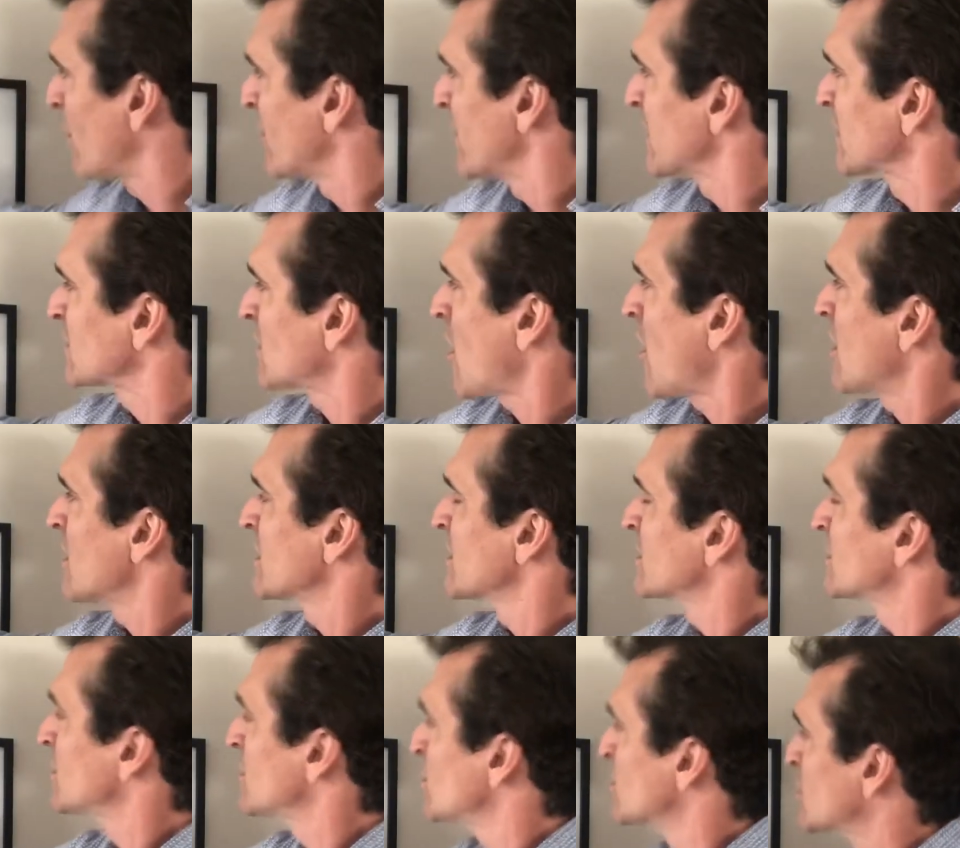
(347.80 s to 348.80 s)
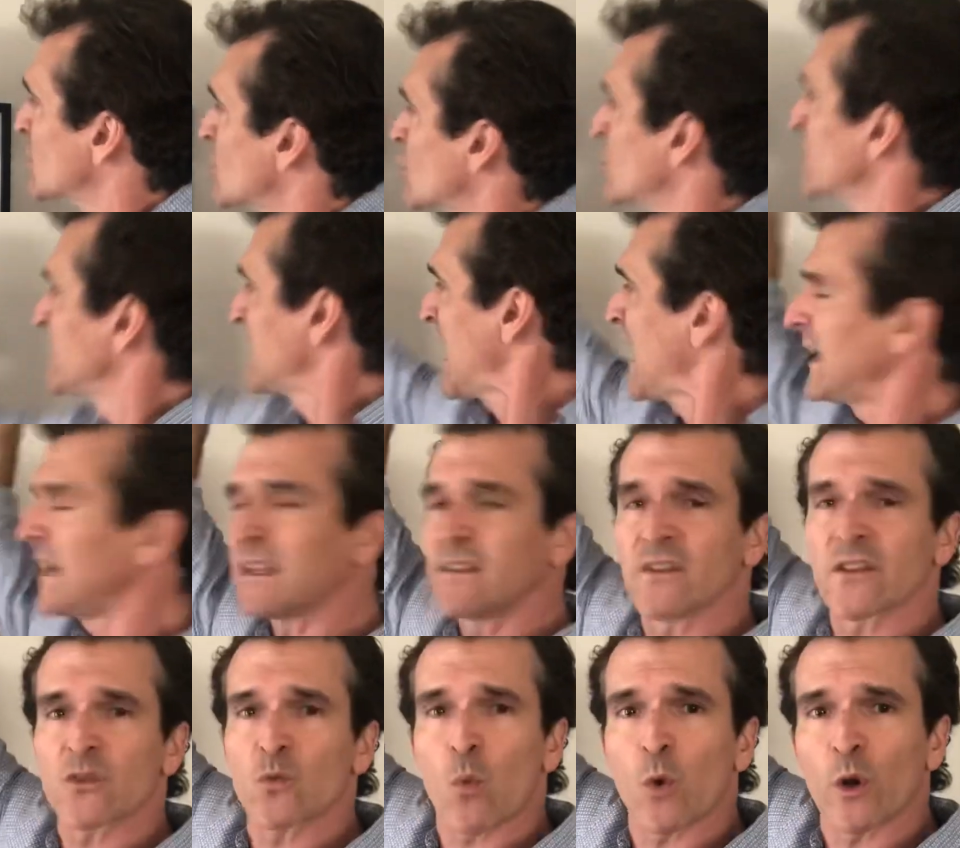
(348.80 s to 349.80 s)
this artist who is creating
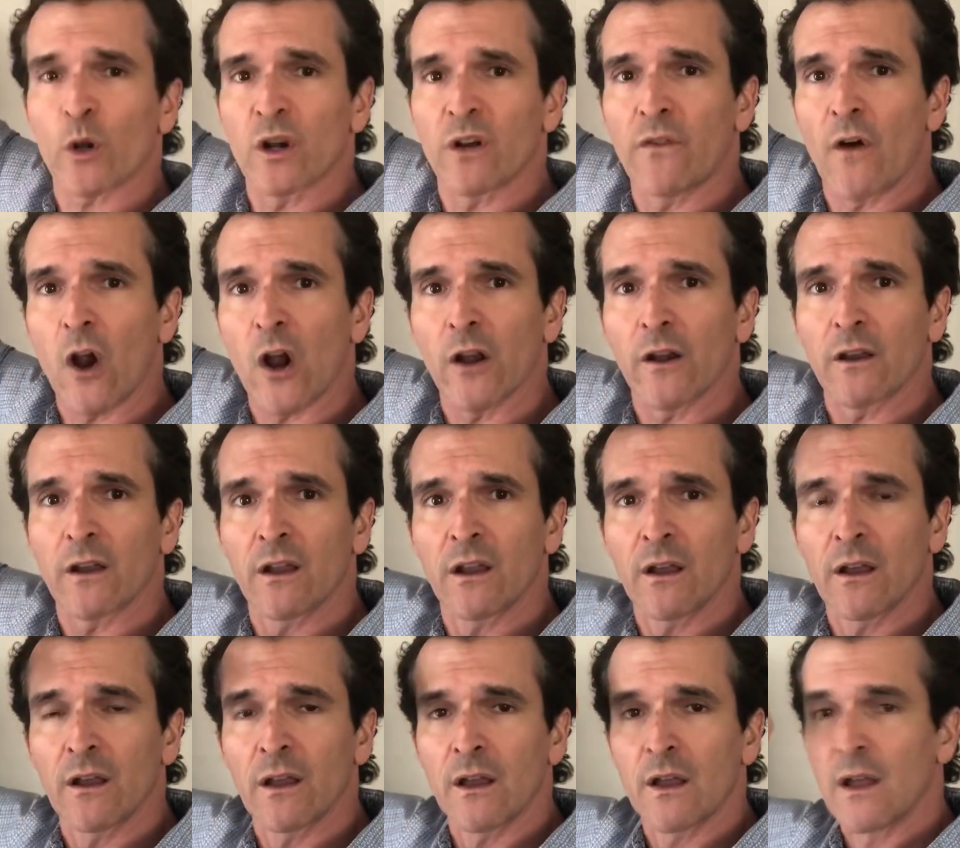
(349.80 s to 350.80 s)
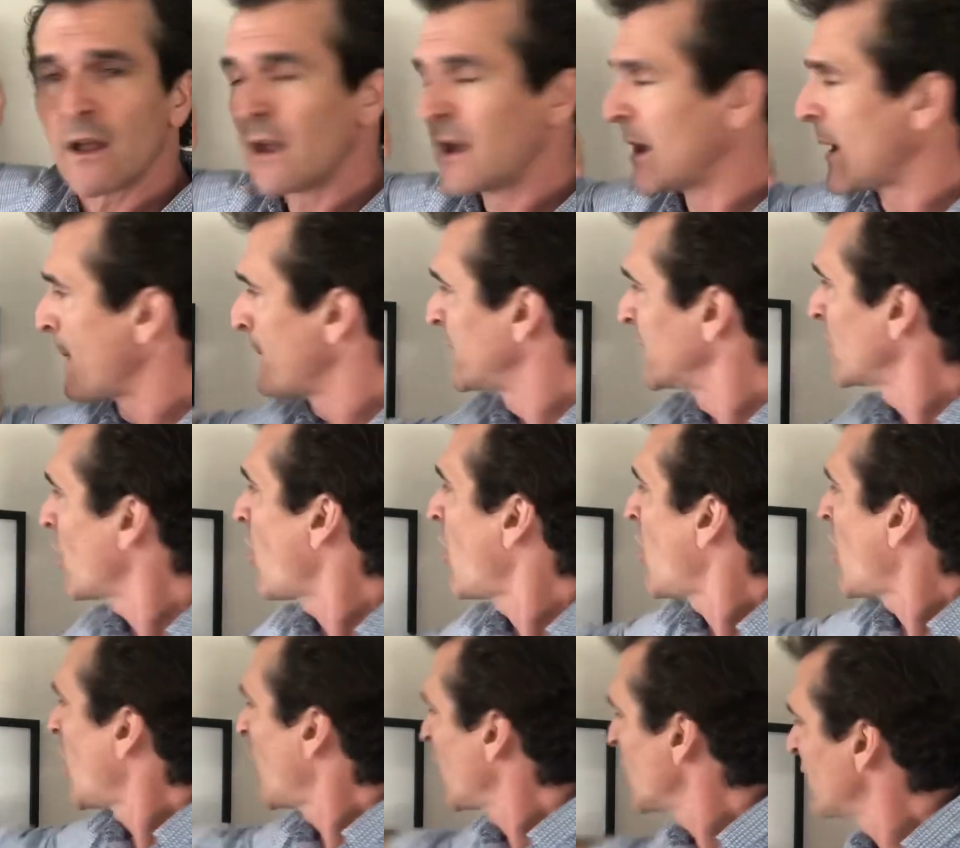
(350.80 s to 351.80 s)
this work of art. But
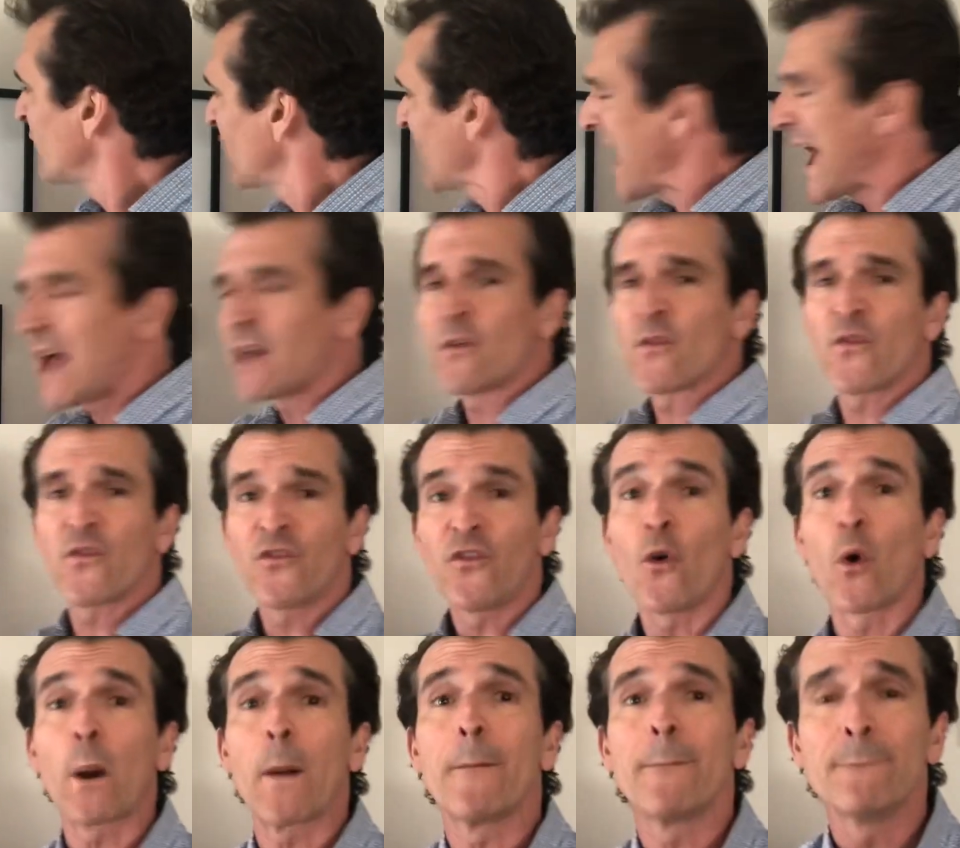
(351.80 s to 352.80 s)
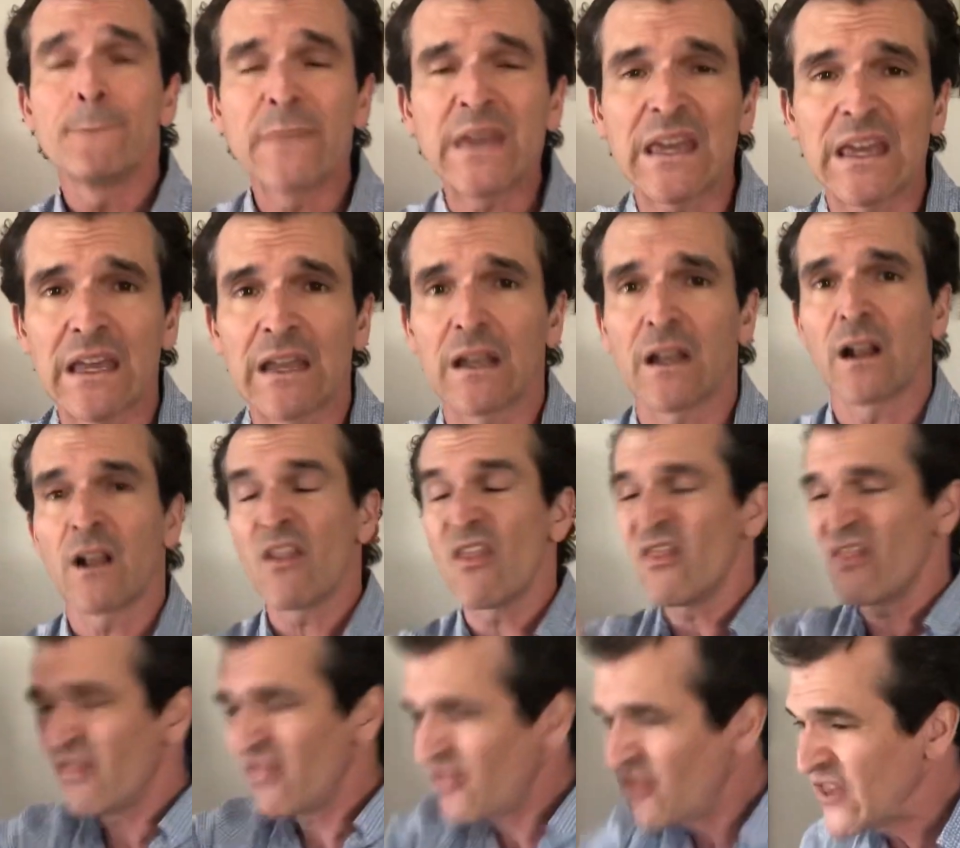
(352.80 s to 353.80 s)
all of that, for me,
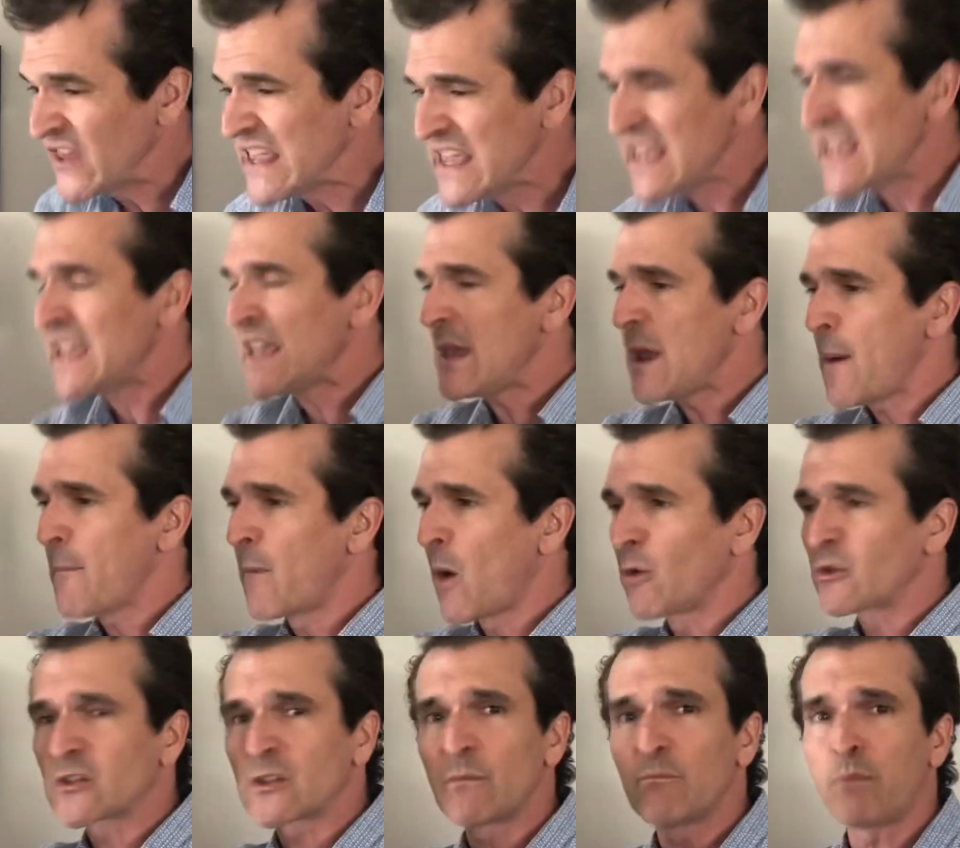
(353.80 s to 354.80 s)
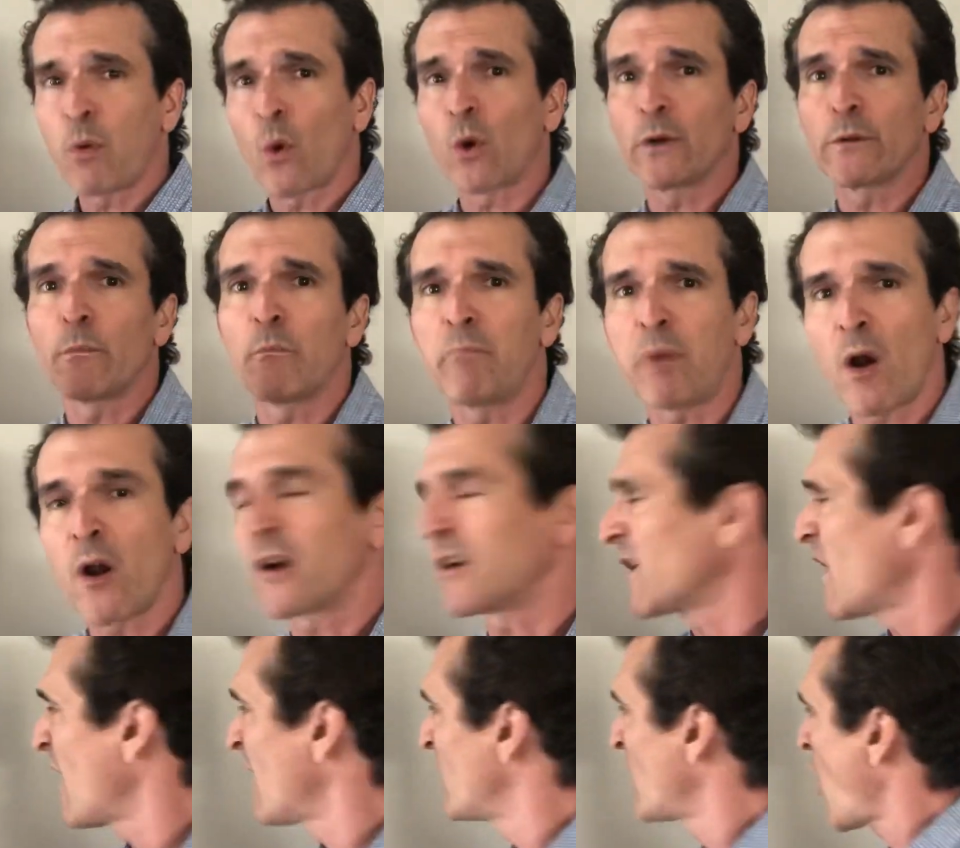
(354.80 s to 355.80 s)
the most important part
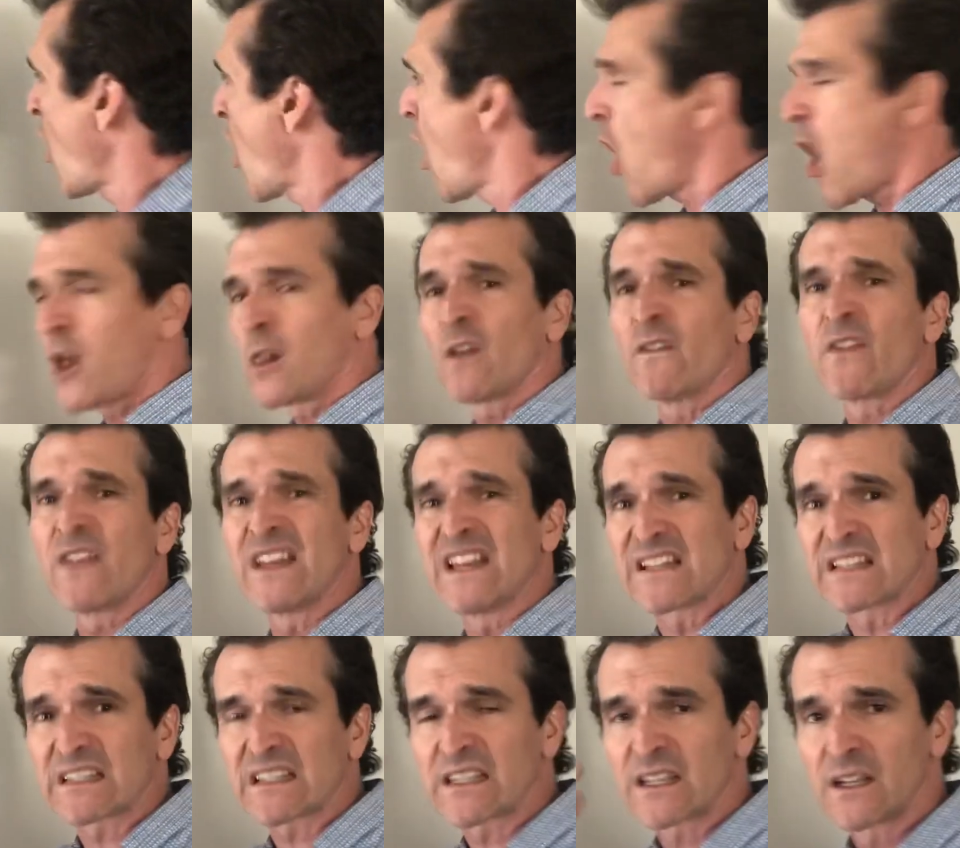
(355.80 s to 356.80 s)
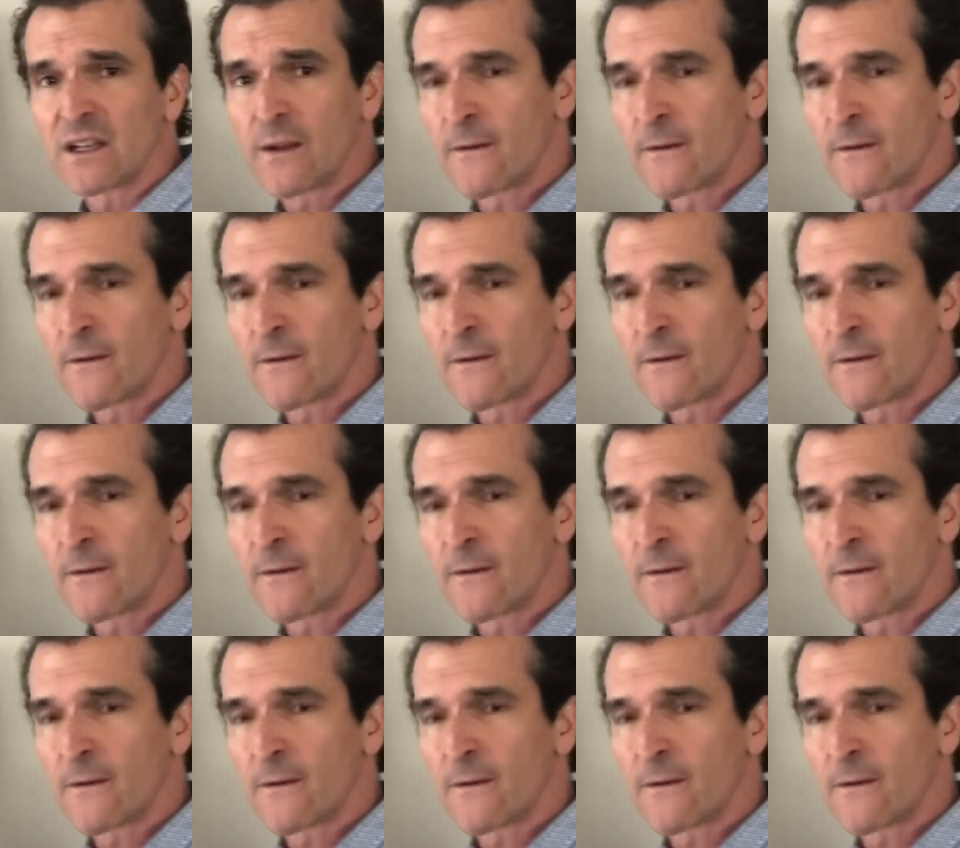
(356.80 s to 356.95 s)
of all of this